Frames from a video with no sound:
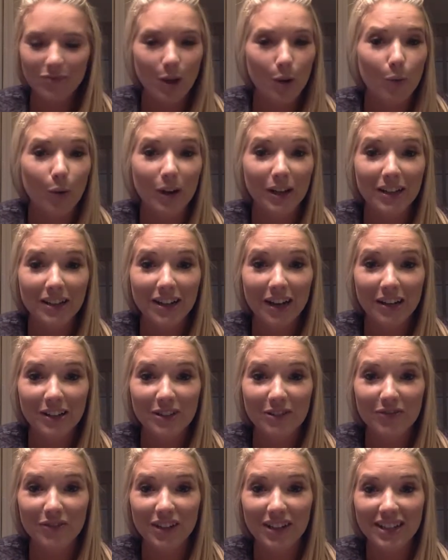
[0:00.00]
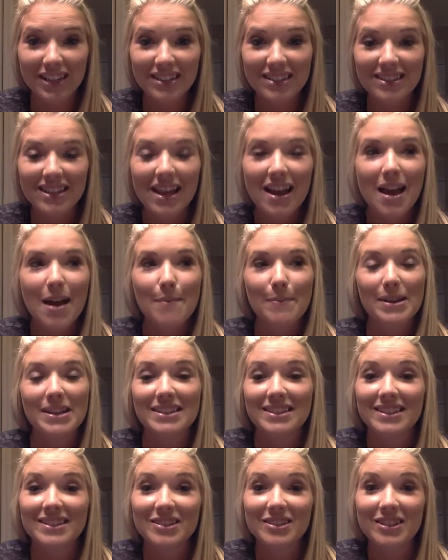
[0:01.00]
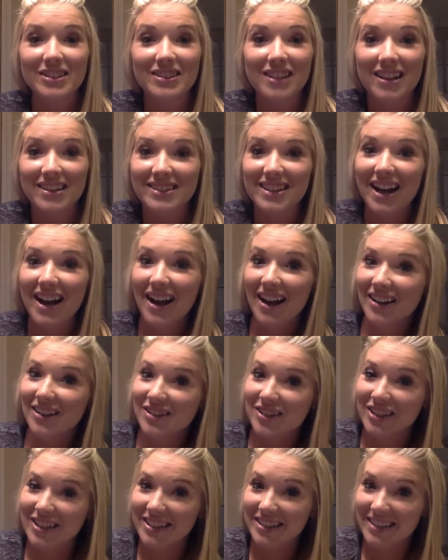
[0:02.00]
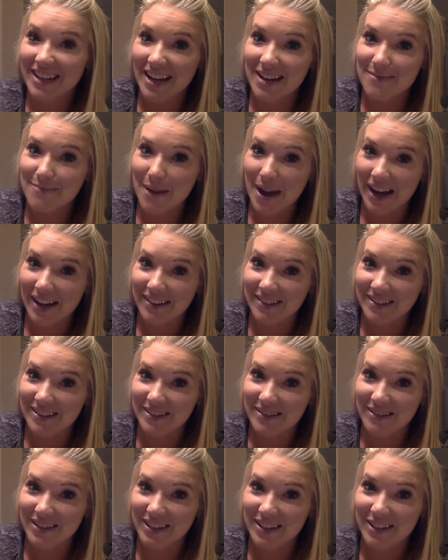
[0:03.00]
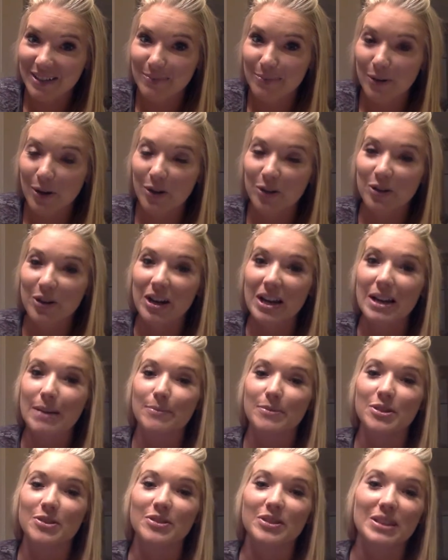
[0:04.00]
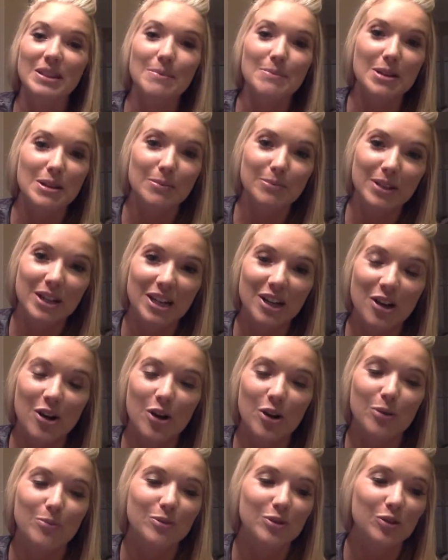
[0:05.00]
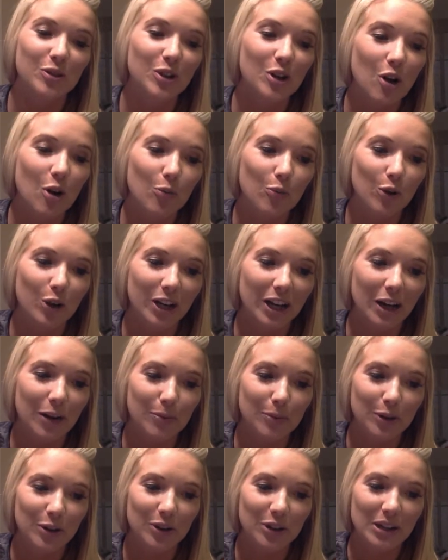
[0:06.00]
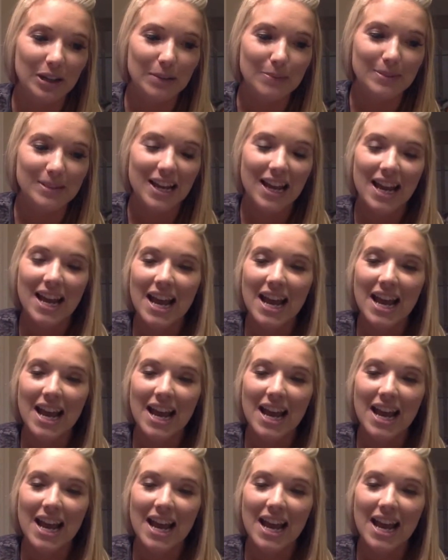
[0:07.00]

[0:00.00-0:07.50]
working on your fitness, my sister has lost 110 pounds doing this program, using the meal plan at home, doing home workout programs.